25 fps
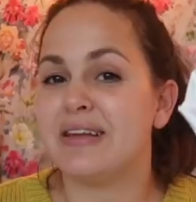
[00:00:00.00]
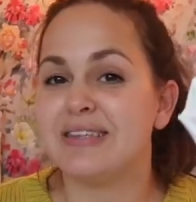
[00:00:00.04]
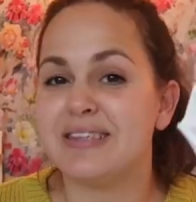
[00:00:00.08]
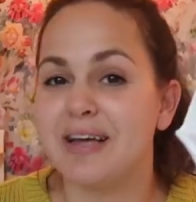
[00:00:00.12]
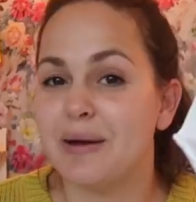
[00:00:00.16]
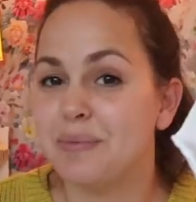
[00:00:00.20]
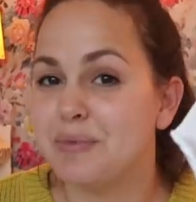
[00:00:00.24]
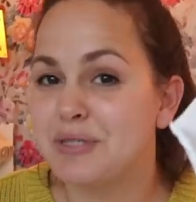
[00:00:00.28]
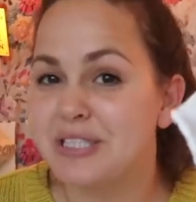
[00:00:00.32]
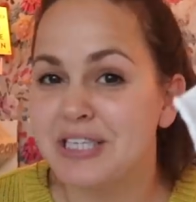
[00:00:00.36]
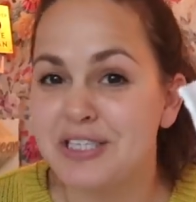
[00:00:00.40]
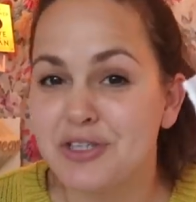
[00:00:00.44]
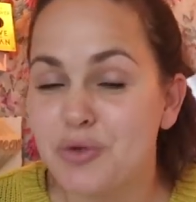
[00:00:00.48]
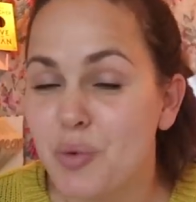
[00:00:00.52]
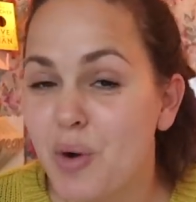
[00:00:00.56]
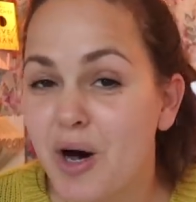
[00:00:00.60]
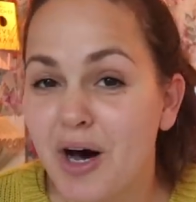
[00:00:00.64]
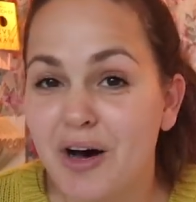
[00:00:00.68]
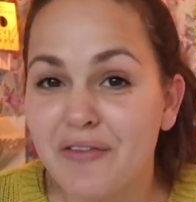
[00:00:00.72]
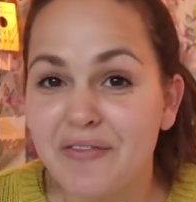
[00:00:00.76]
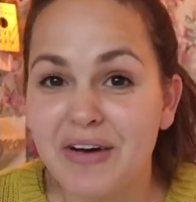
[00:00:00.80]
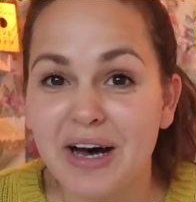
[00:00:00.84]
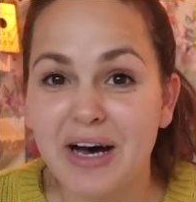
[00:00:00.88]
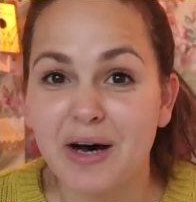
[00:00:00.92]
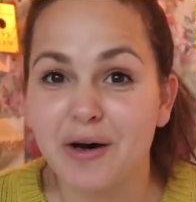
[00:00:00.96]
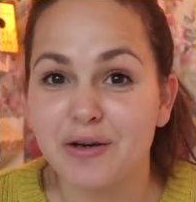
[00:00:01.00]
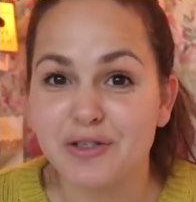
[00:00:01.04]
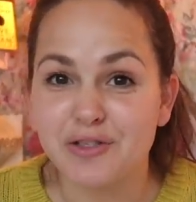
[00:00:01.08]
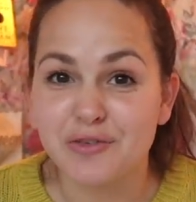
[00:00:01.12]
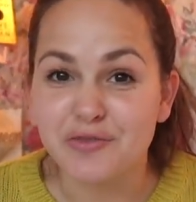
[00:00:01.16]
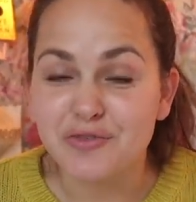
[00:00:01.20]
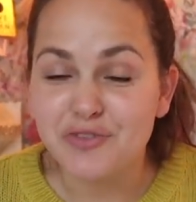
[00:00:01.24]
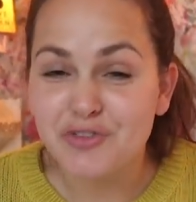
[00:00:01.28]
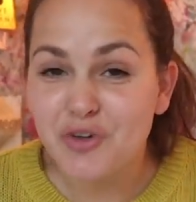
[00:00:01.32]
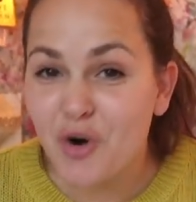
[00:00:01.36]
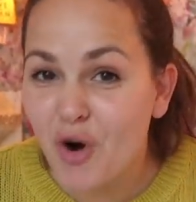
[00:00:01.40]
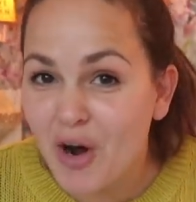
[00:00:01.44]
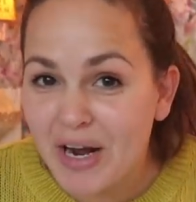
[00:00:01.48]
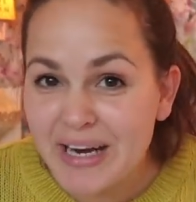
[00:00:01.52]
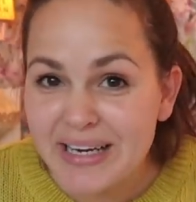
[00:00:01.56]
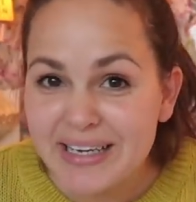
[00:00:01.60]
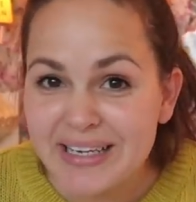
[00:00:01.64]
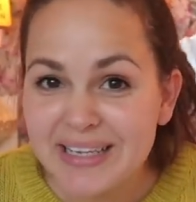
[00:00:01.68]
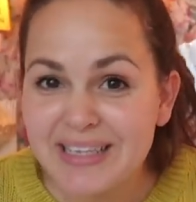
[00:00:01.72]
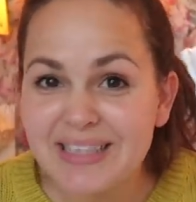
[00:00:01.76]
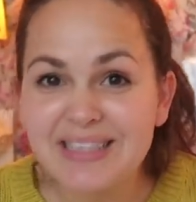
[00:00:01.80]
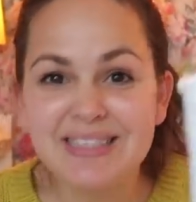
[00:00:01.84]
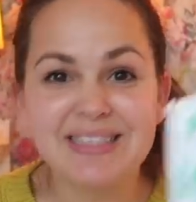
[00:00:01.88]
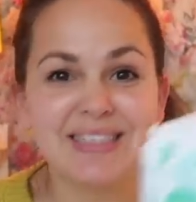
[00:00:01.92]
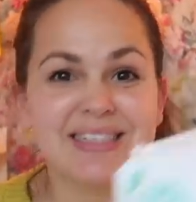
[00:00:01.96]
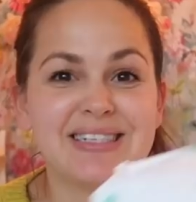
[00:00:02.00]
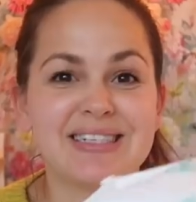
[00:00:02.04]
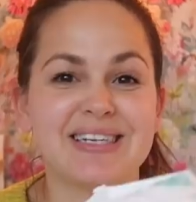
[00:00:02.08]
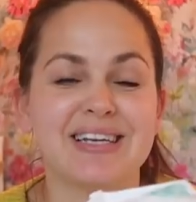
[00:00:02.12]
There's up to 12 hours of dryness